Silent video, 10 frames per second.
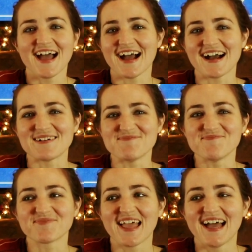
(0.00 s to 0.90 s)

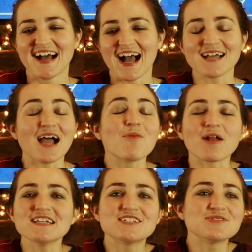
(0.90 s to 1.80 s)
I
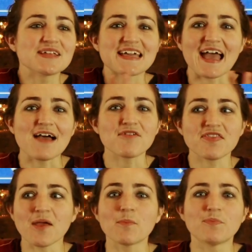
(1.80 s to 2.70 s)
wanted to do
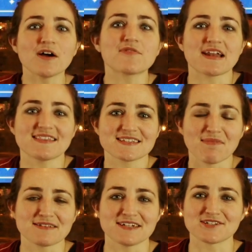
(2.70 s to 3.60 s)
everything but writing this
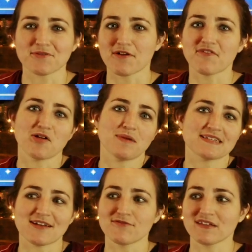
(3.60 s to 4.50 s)
message, so I found
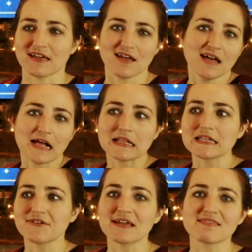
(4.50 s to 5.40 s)
myself
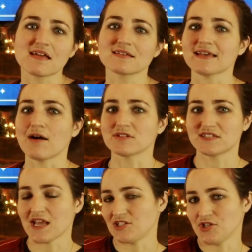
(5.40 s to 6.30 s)
clearing things out
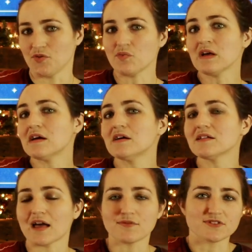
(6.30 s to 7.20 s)
to take to
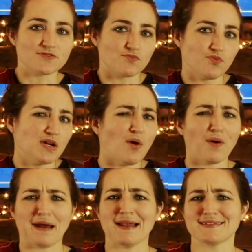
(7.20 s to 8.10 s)
Goodwill. I was
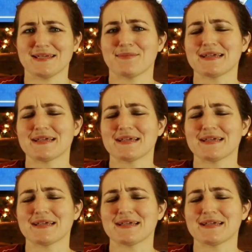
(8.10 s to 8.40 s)
reorganizing